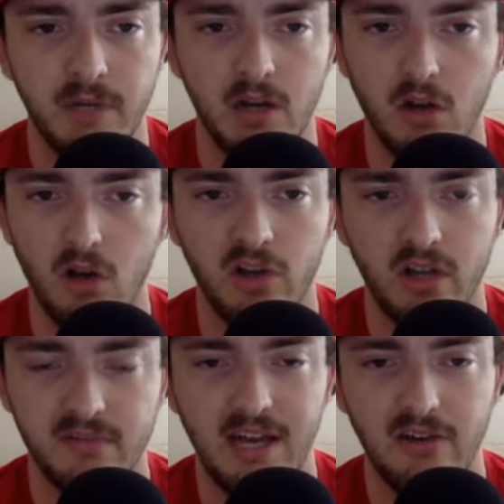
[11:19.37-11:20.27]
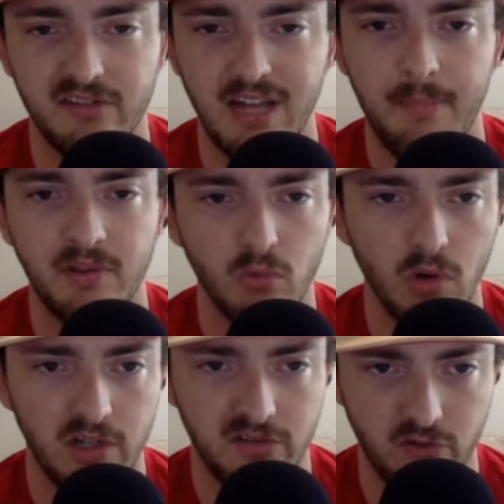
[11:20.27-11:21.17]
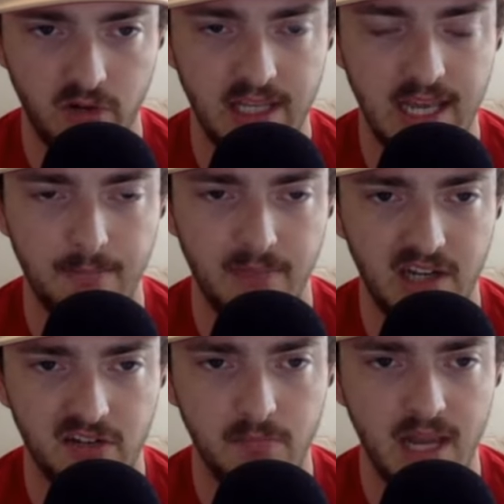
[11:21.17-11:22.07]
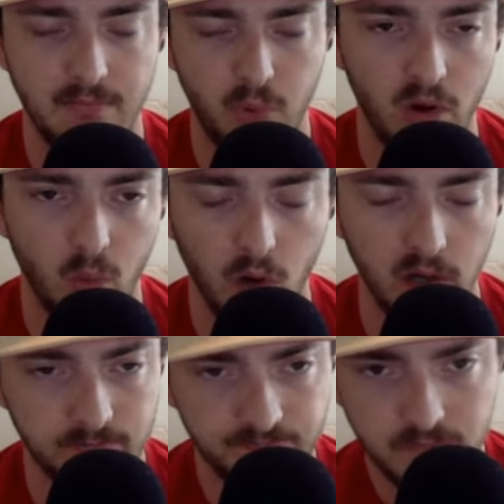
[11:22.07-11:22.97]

but it all comes down to stopping the run and screen game. That is main point one.